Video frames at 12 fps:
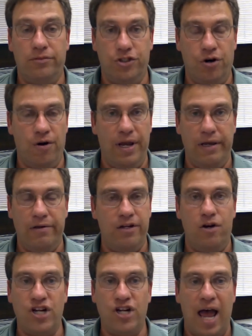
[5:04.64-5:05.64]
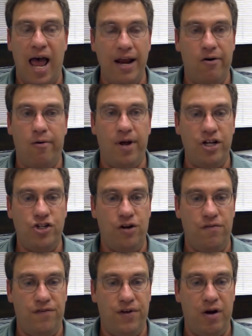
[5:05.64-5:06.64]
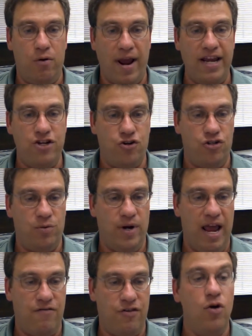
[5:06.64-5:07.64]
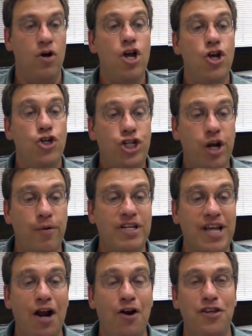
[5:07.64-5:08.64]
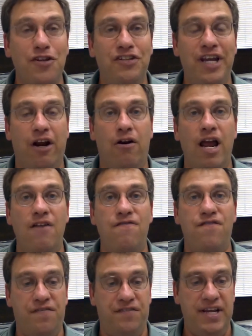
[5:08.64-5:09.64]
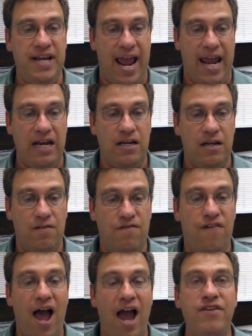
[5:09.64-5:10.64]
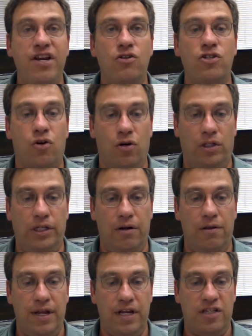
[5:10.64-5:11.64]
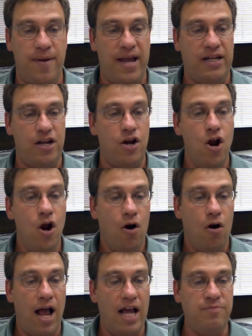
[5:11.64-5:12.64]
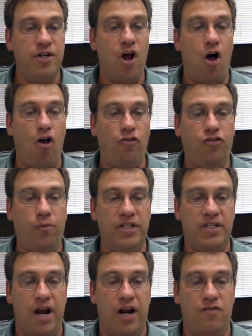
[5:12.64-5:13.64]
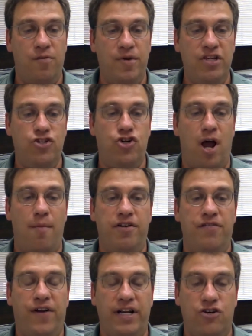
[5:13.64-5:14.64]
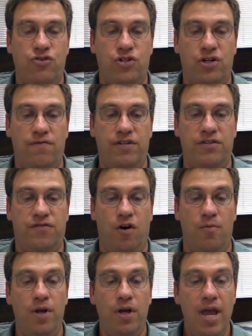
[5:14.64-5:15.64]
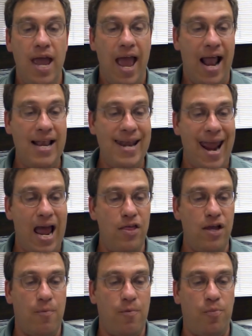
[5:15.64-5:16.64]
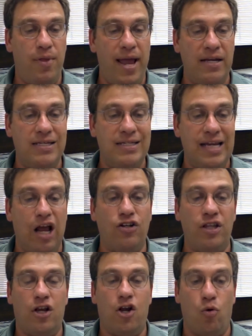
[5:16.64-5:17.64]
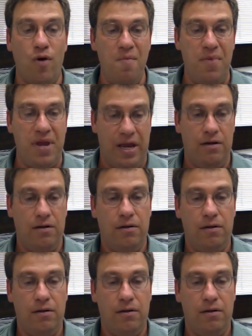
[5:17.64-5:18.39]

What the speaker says: during, she had to hire a bunch of rangers and what have you. She retired this year at 58, 5 years earlier than expected. Her husband also retired from his job at the financial services firm, and now the couple plan to sail to the Caribbean